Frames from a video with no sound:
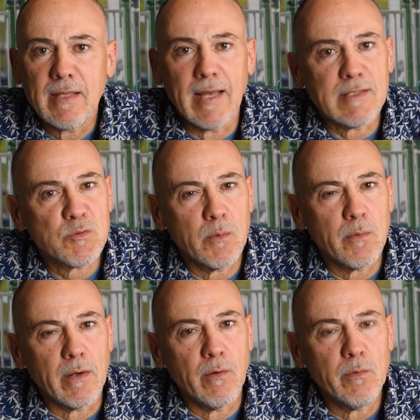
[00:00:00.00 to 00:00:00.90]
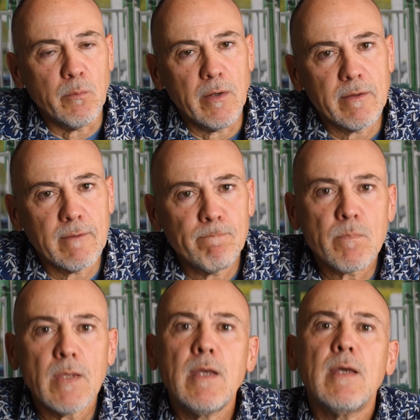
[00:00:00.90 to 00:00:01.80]
That's what we're going with.
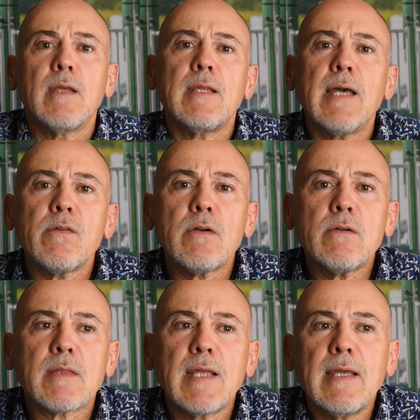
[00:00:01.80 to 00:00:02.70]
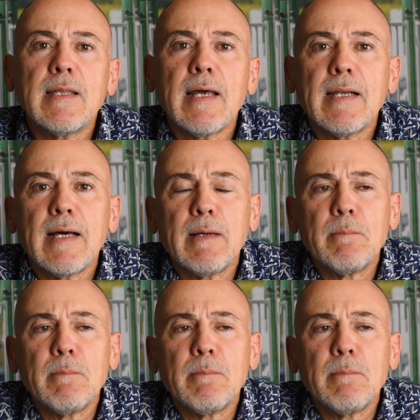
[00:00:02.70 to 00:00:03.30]
The other thing that